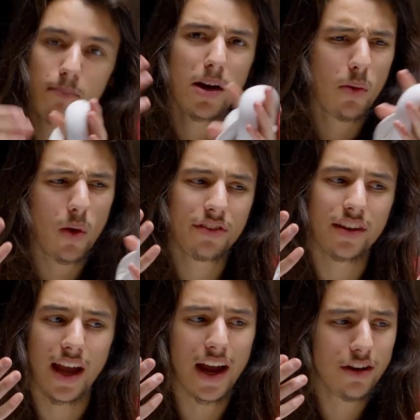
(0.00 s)
but I will
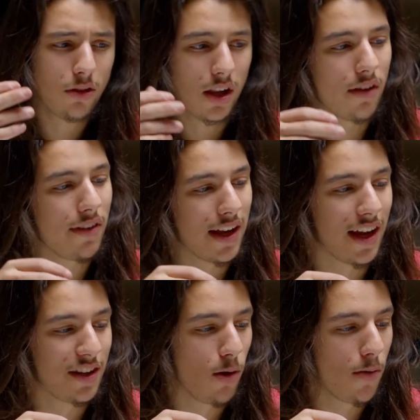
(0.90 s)
say I do love a
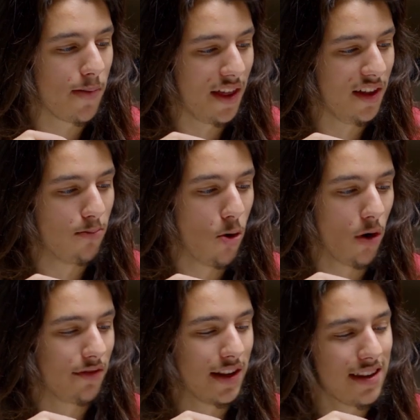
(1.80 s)
nice ball python
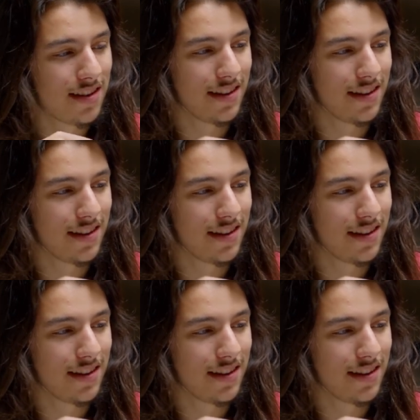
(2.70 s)
morph, and this is